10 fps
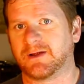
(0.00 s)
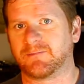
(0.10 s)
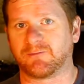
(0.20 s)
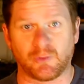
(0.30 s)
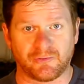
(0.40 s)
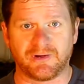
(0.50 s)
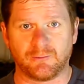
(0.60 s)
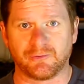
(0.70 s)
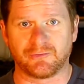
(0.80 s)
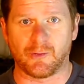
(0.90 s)
Of course, he
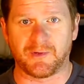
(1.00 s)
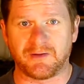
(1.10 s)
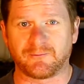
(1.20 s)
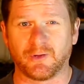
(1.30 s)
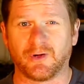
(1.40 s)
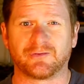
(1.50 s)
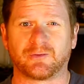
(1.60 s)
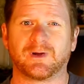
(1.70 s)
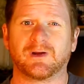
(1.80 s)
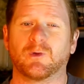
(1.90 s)
was nominated for an
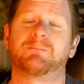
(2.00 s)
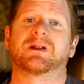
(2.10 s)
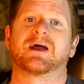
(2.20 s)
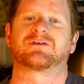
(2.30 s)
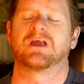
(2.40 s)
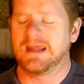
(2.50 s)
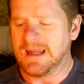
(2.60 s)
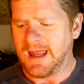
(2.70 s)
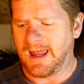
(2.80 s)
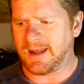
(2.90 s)
Oscar in Whiplash,
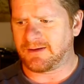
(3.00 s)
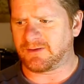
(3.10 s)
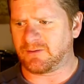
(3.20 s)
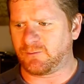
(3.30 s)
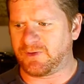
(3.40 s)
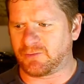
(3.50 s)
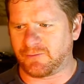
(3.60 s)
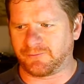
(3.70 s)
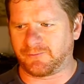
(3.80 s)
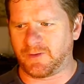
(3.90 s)
and we sort
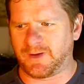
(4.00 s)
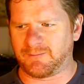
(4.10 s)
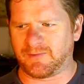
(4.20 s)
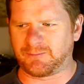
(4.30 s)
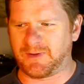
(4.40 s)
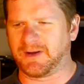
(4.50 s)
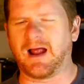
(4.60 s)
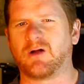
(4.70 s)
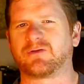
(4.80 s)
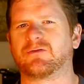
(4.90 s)
of follow him as being
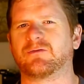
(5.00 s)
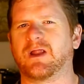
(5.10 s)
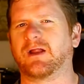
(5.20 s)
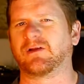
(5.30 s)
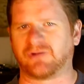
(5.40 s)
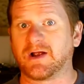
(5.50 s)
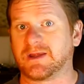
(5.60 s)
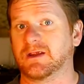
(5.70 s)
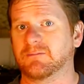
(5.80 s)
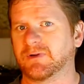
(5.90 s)
a
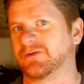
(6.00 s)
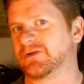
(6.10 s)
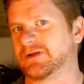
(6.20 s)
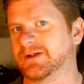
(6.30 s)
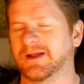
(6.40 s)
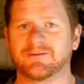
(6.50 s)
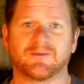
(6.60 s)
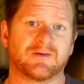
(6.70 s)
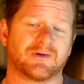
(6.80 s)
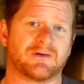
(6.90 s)
junkie, basically, and he
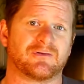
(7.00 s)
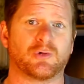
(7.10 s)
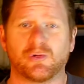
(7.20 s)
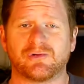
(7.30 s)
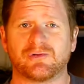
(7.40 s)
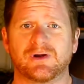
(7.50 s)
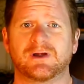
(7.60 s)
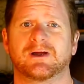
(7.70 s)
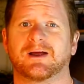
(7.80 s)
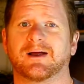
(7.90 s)
finds out his daughter,
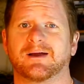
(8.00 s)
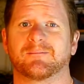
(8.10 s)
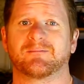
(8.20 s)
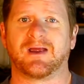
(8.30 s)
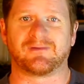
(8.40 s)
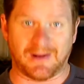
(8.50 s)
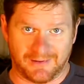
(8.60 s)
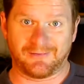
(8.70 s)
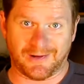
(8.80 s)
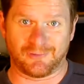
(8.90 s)

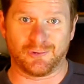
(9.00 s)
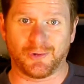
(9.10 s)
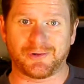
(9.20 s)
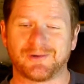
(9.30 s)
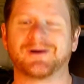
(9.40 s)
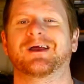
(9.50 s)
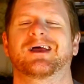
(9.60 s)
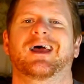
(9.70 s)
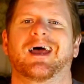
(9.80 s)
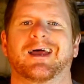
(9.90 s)
he's had a daughter,
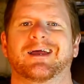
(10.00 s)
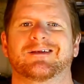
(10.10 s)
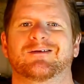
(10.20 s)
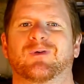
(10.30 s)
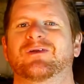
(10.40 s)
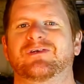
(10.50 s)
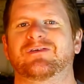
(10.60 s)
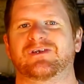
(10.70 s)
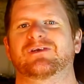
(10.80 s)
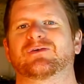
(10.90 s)
and once he
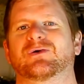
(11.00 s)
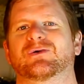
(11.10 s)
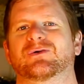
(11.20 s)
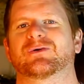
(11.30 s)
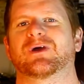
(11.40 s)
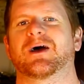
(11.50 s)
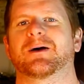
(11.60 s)
sees her,